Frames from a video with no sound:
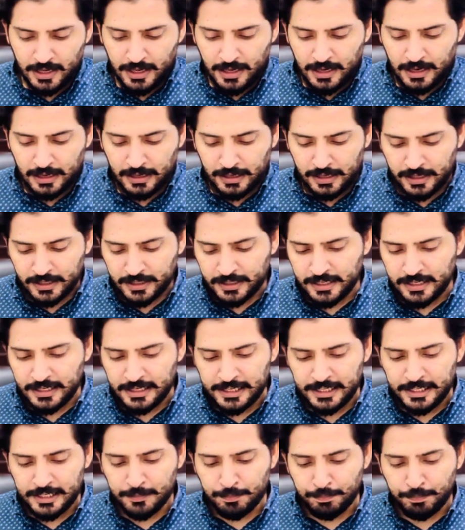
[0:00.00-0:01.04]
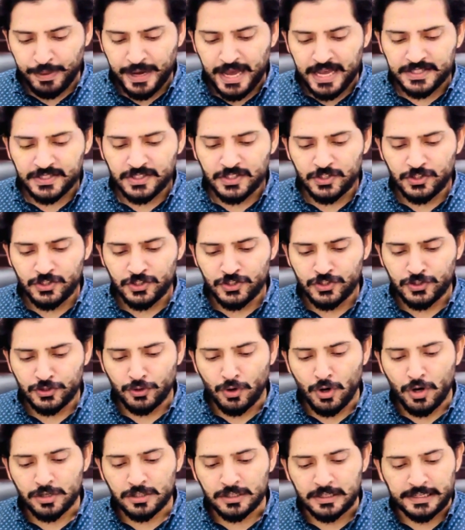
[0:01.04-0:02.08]
Luckily, passage is
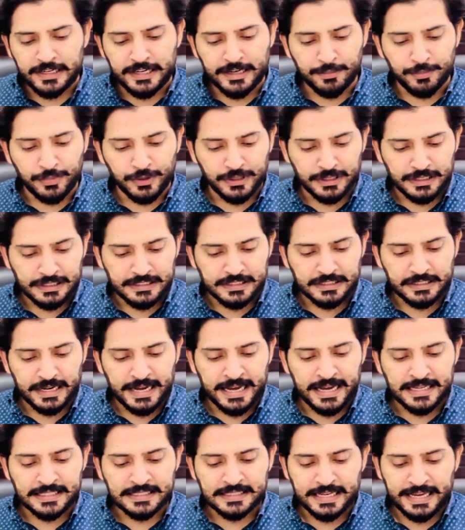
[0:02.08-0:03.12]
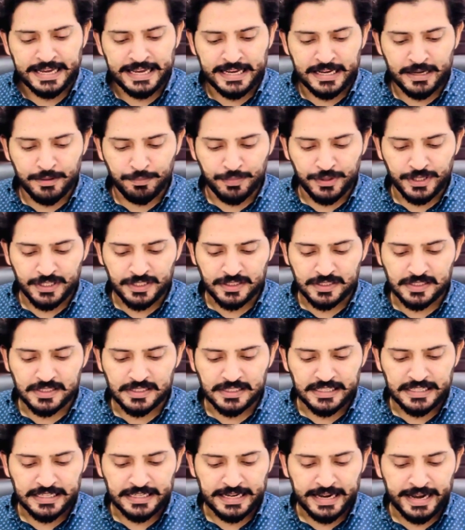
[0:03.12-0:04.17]
not labeled as A, B,
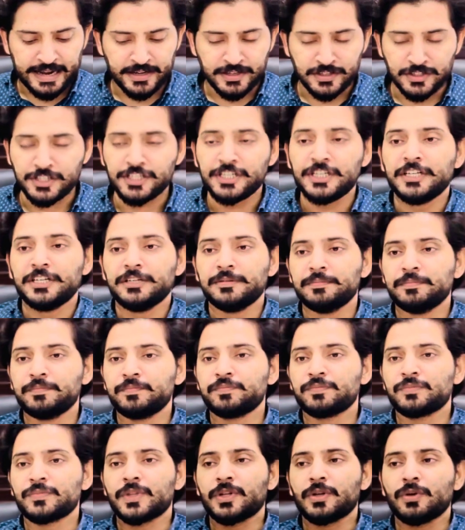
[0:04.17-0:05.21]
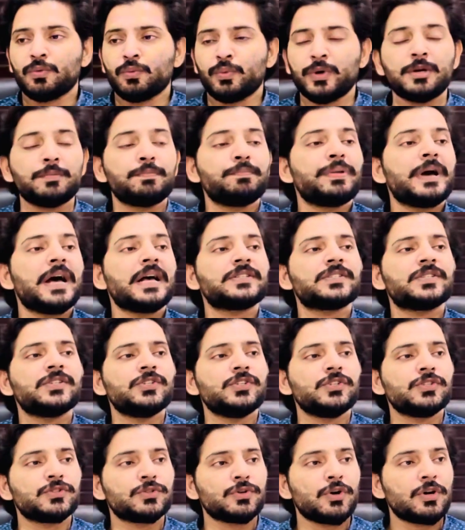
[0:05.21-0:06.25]
C, and D. When passage
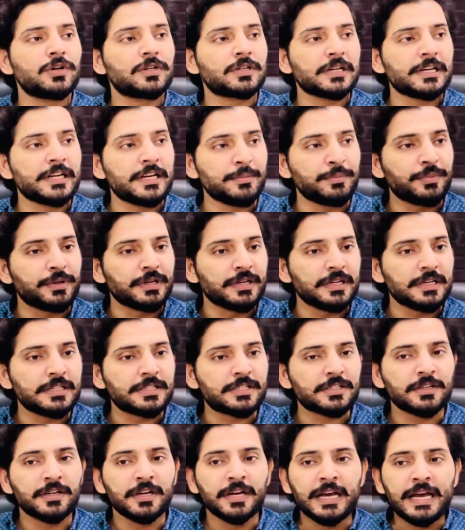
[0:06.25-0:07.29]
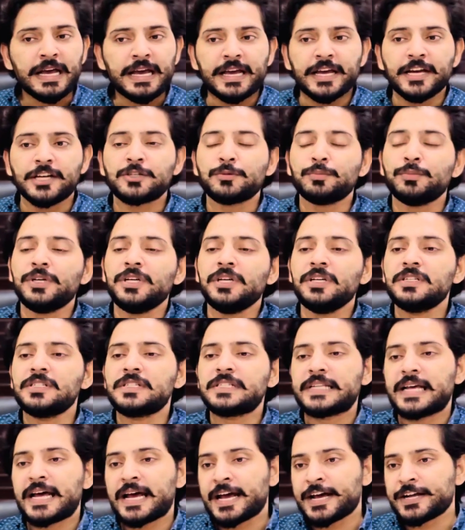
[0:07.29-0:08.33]
is not labeled, it means
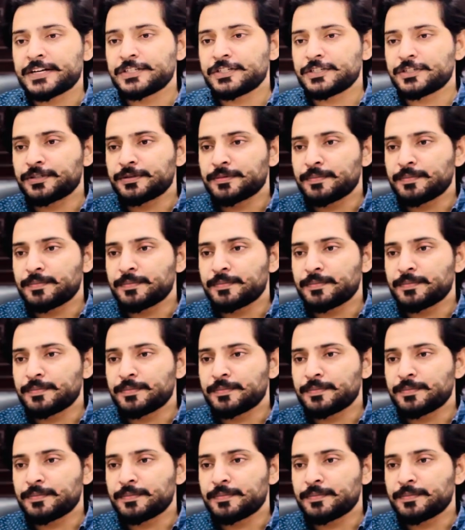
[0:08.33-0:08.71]
that